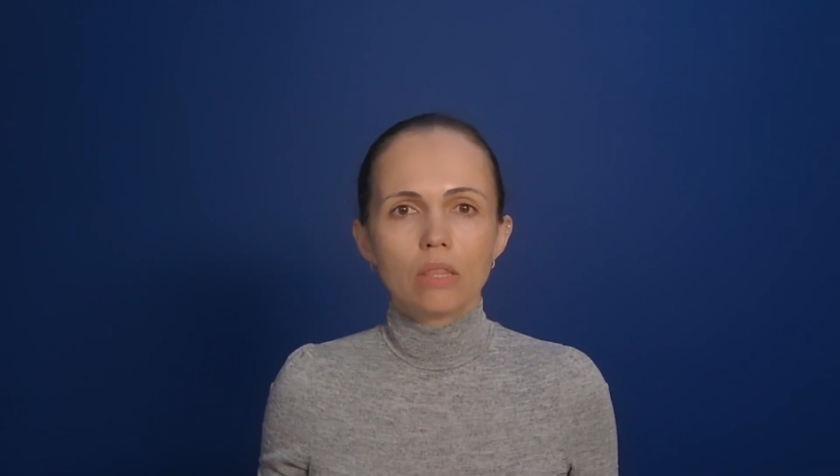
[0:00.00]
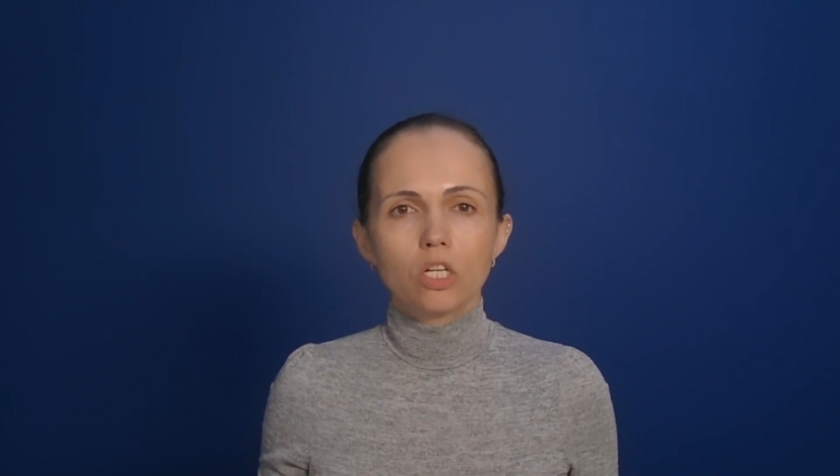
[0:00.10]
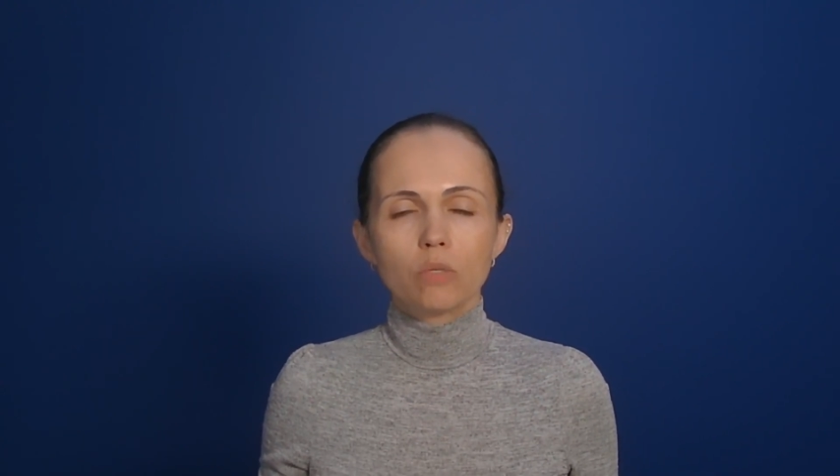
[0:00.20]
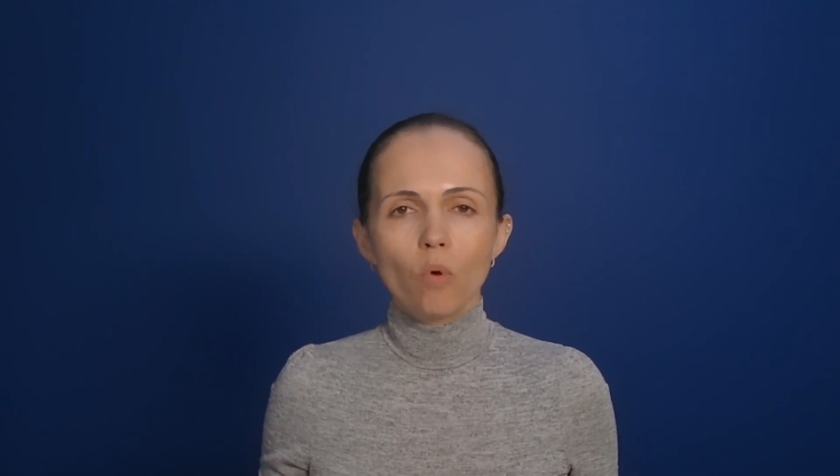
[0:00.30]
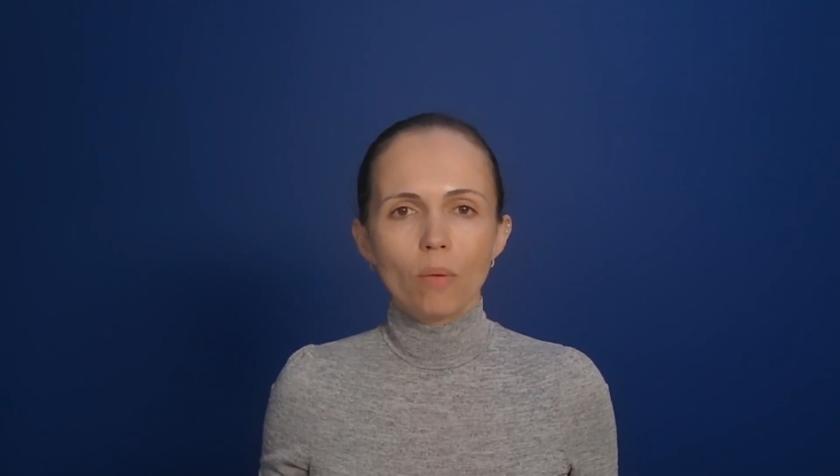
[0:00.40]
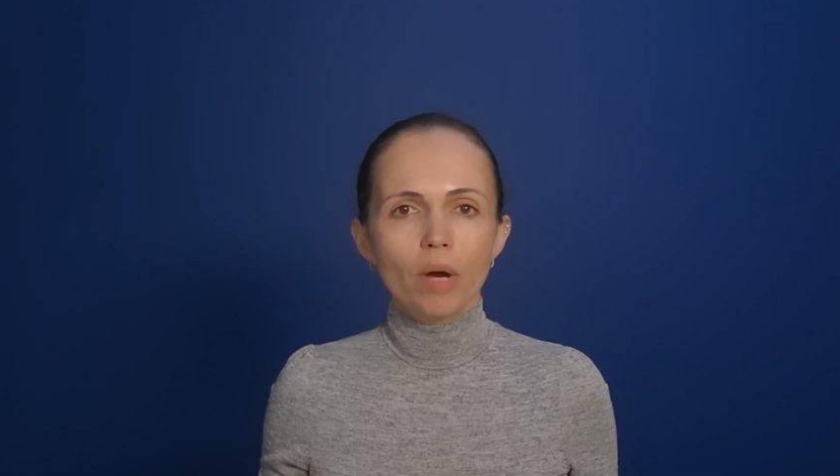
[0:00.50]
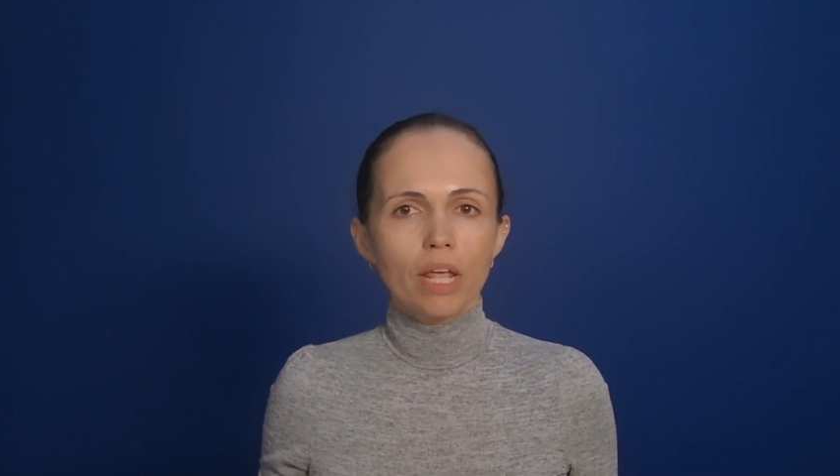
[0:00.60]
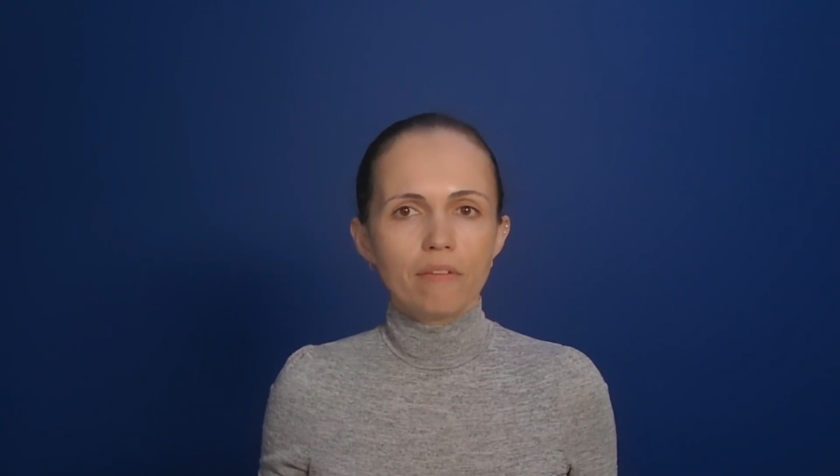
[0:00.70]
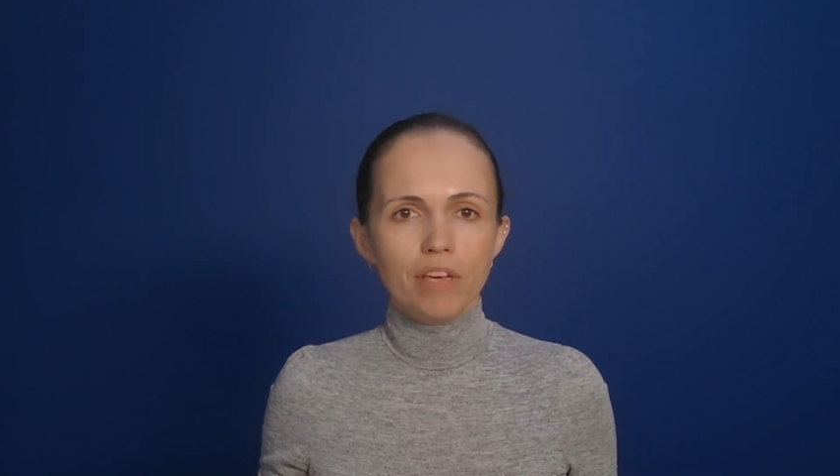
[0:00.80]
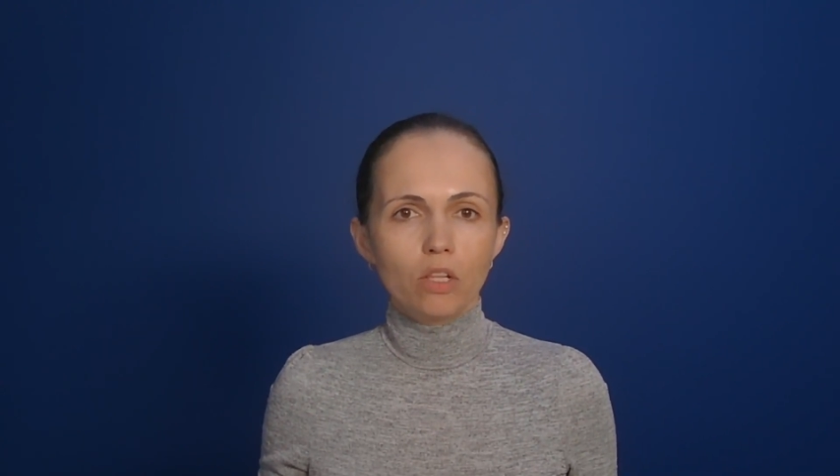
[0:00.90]
there's more
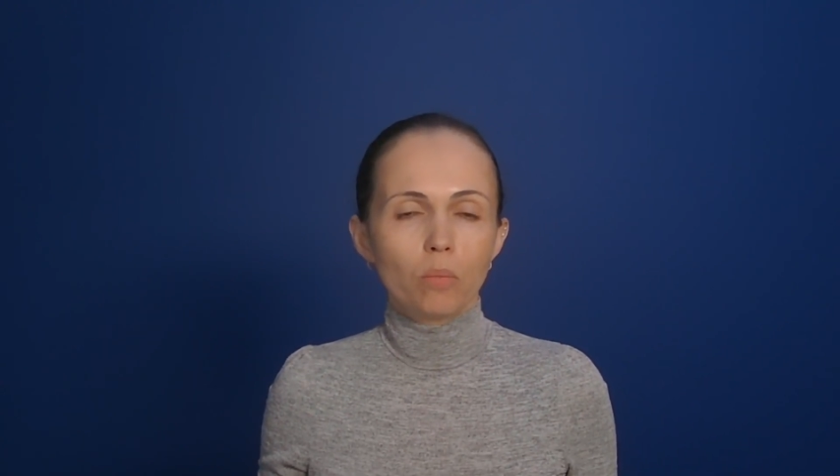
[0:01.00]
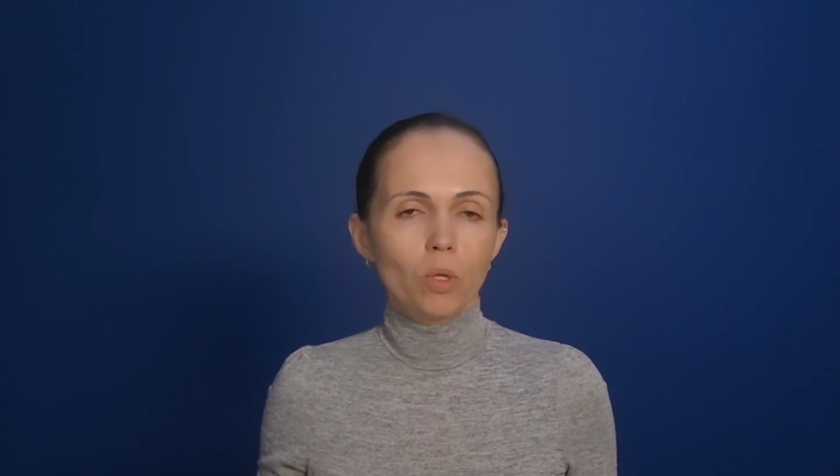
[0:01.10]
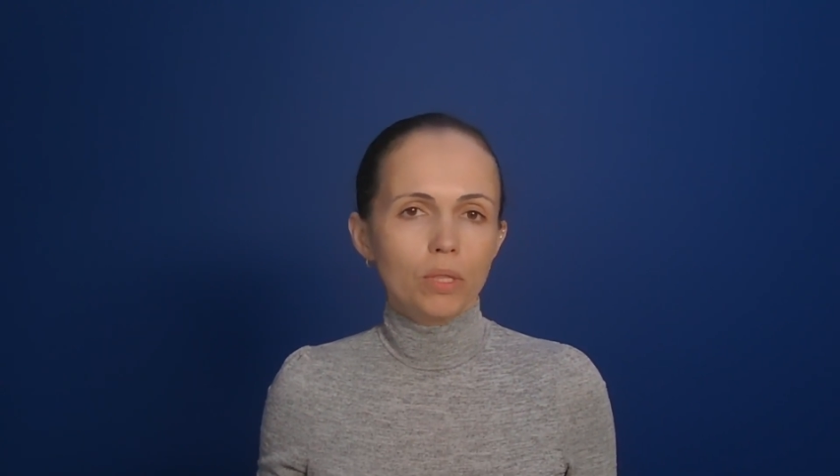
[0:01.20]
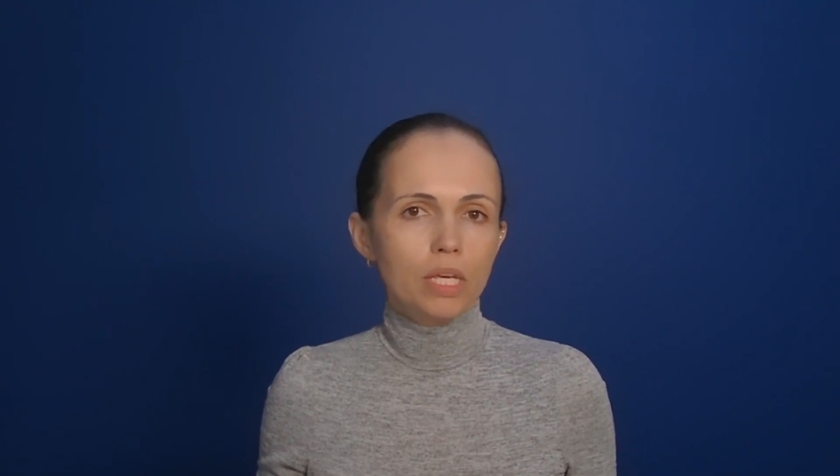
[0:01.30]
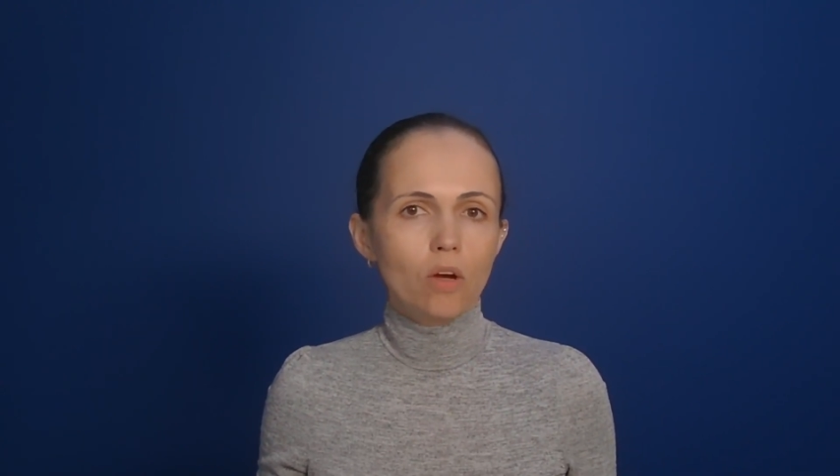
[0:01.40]
money available in